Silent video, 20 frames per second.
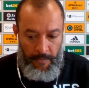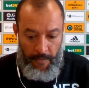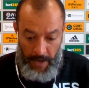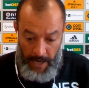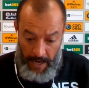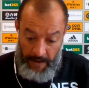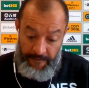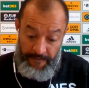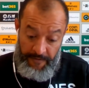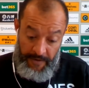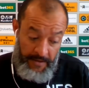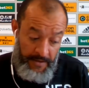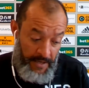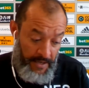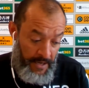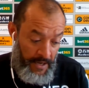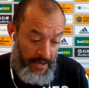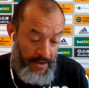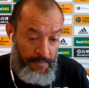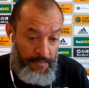I think they
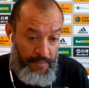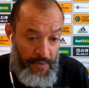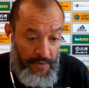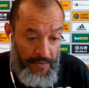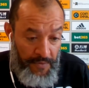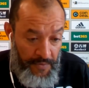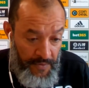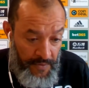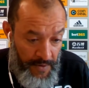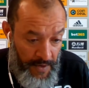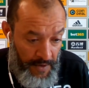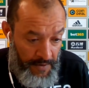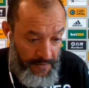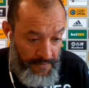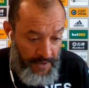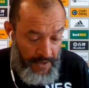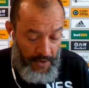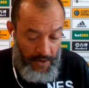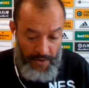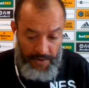can improve. I
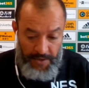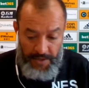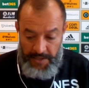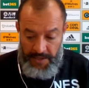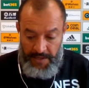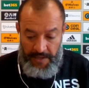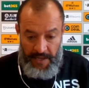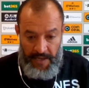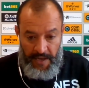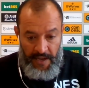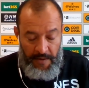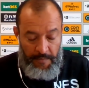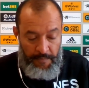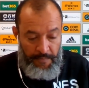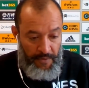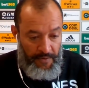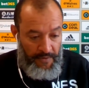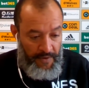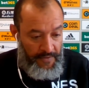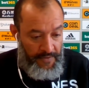think, honestly, they can
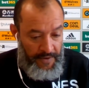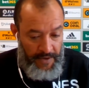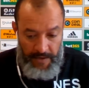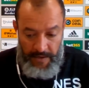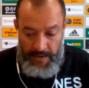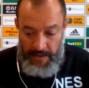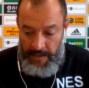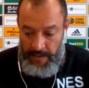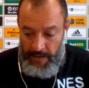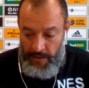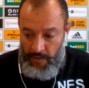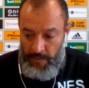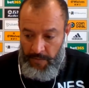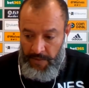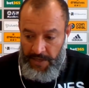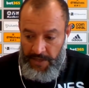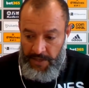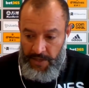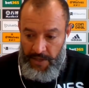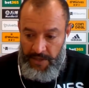improve. I think
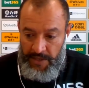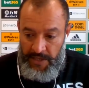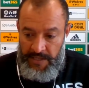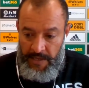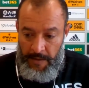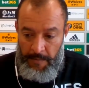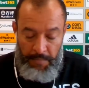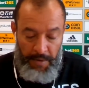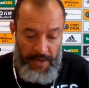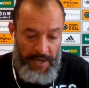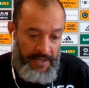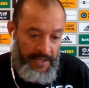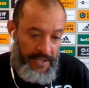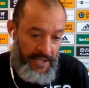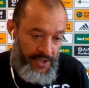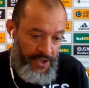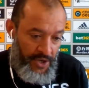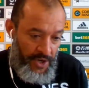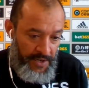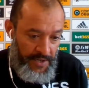Ruben is not the same player
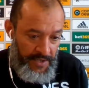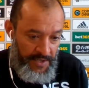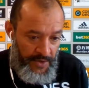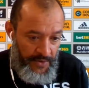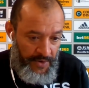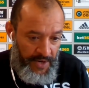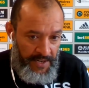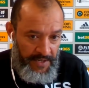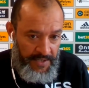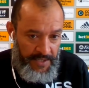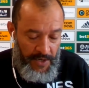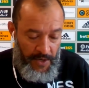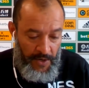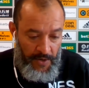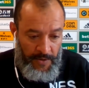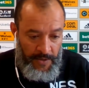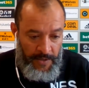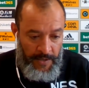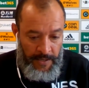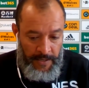that joined us 3 years
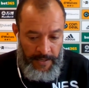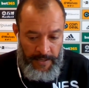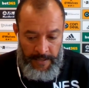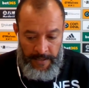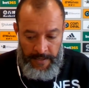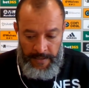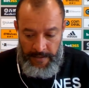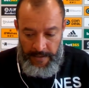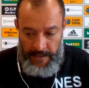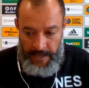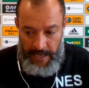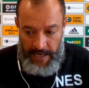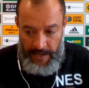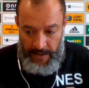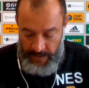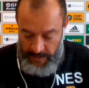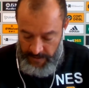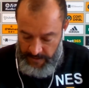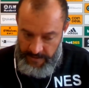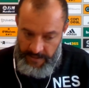ago.
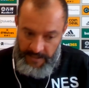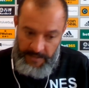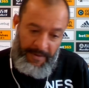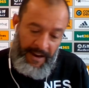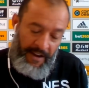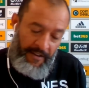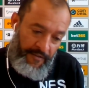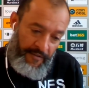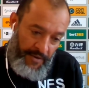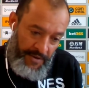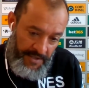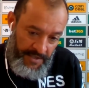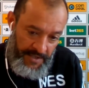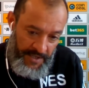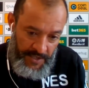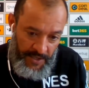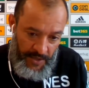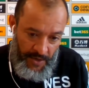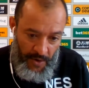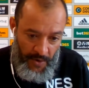It's my fourth
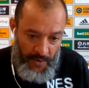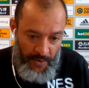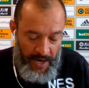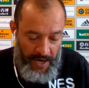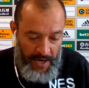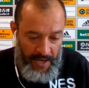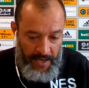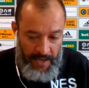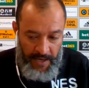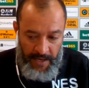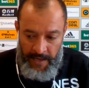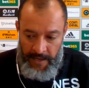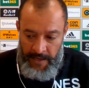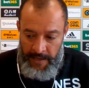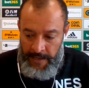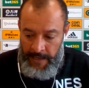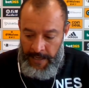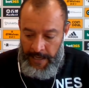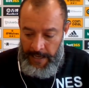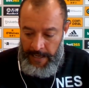season already
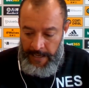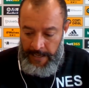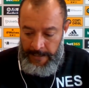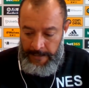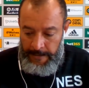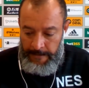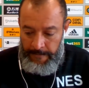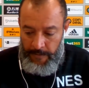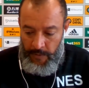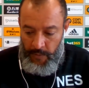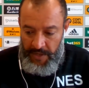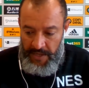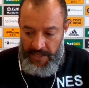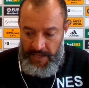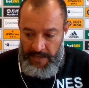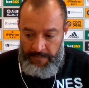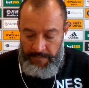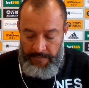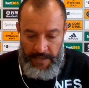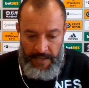with
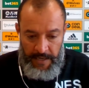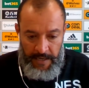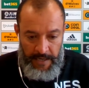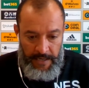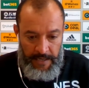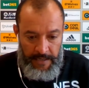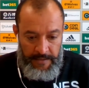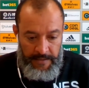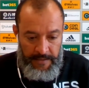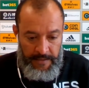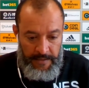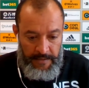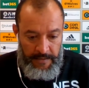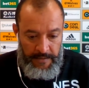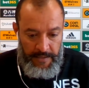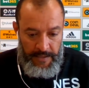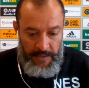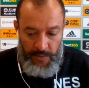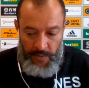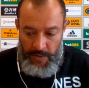him
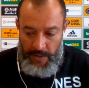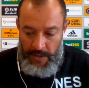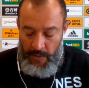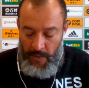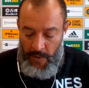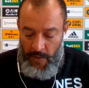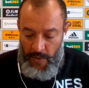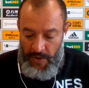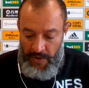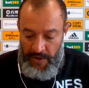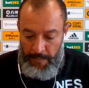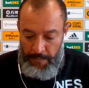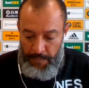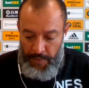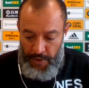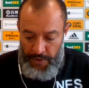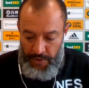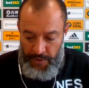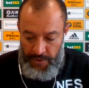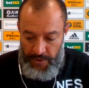since we work in Porto.